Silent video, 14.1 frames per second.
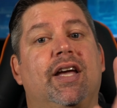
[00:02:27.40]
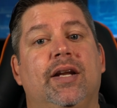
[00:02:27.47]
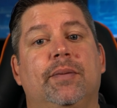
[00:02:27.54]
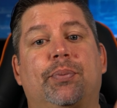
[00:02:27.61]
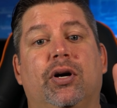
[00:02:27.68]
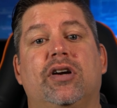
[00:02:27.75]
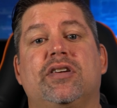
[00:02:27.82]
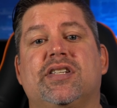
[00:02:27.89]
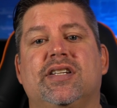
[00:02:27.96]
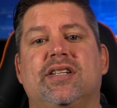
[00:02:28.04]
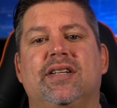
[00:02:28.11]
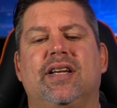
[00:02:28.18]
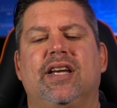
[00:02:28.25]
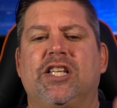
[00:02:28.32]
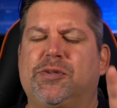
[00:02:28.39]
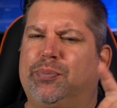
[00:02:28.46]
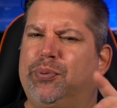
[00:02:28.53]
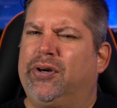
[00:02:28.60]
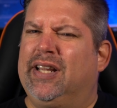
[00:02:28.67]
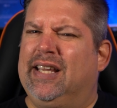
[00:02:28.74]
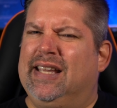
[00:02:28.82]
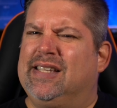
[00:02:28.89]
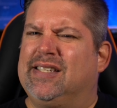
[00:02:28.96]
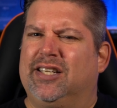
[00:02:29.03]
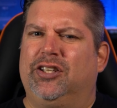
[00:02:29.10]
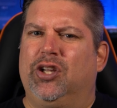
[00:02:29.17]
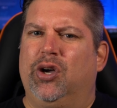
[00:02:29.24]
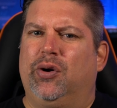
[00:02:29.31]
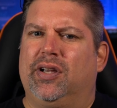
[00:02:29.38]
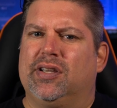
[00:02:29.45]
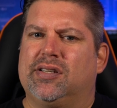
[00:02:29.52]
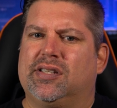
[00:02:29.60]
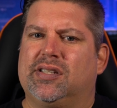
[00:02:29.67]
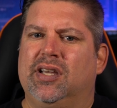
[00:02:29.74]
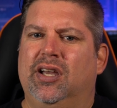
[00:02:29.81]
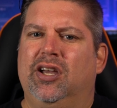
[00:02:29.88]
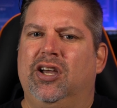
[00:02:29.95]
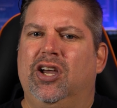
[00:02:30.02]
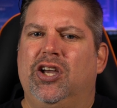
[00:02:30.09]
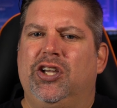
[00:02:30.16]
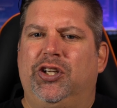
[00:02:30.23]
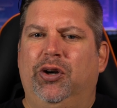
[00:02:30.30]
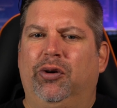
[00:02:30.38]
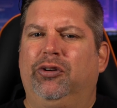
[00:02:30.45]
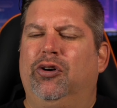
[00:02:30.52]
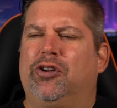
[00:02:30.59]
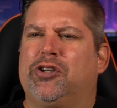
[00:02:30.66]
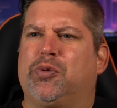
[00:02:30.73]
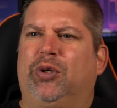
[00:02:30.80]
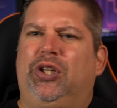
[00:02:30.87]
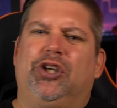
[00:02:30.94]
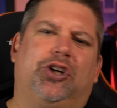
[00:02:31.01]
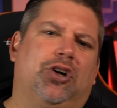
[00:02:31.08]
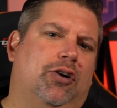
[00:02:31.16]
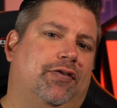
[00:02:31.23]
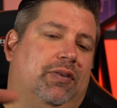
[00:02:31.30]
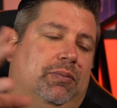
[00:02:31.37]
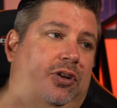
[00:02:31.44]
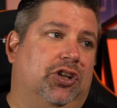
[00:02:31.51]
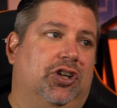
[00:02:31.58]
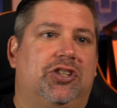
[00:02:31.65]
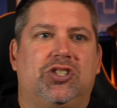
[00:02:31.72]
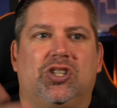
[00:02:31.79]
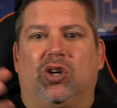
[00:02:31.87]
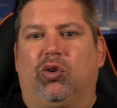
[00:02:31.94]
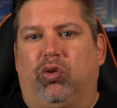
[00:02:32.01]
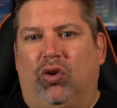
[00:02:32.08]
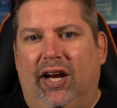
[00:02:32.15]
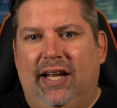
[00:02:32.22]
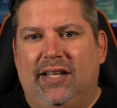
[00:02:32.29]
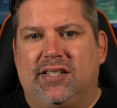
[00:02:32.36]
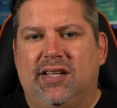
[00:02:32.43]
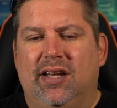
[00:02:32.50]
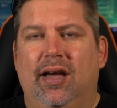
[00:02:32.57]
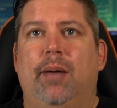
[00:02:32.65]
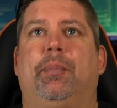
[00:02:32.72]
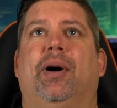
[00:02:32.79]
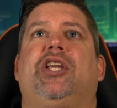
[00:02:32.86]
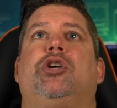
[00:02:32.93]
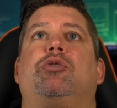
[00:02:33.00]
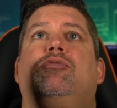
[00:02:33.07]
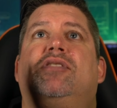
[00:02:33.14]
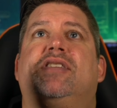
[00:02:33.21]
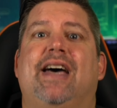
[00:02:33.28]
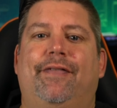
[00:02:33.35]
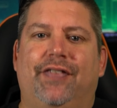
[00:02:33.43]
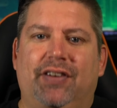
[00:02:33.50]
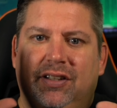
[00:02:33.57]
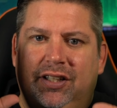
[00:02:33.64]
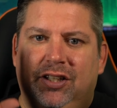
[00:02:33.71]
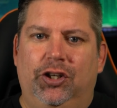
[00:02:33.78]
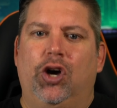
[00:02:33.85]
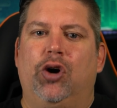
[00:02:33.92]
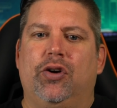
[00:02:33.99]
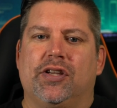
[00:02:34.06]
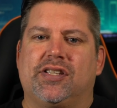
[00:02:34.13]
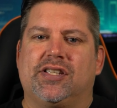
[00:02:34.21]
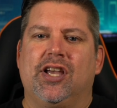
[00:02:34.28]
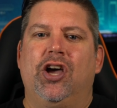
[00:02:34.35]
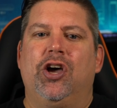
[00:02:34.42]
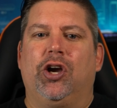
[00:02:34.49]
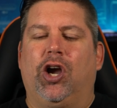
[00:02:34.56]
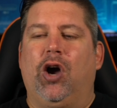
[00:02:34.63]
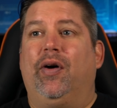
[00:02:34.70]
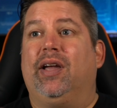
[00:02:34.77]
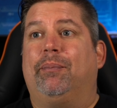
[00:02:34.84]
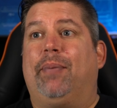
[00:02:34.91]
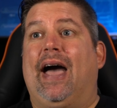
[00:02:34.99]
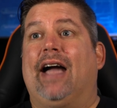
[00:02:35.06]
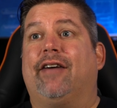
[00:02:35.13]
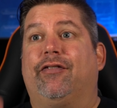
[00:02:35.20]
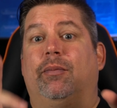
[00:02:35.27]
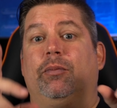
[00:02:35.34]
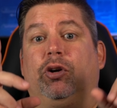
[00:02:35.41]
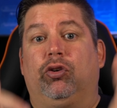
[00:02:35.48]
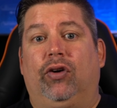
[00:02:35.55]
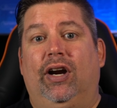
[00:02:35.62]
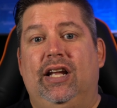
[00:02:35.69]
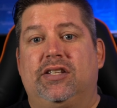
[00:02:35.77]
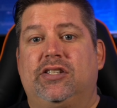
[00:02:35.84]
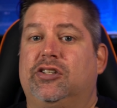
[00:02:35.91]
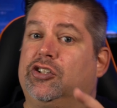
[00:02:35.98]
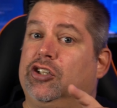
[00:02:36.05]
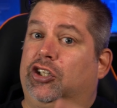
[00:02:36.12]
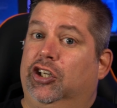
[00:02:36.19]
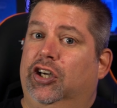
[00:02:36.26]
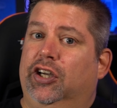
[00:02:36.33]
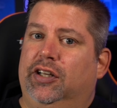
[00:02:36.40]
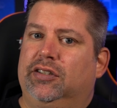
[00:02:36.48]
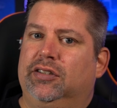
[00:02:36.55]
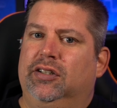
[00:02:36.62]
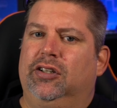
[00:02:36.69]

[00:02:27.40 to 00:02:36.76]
in person, it's pretty easy to notice. You don't notice when you go from good to great, but you definitely notice going back from great to good.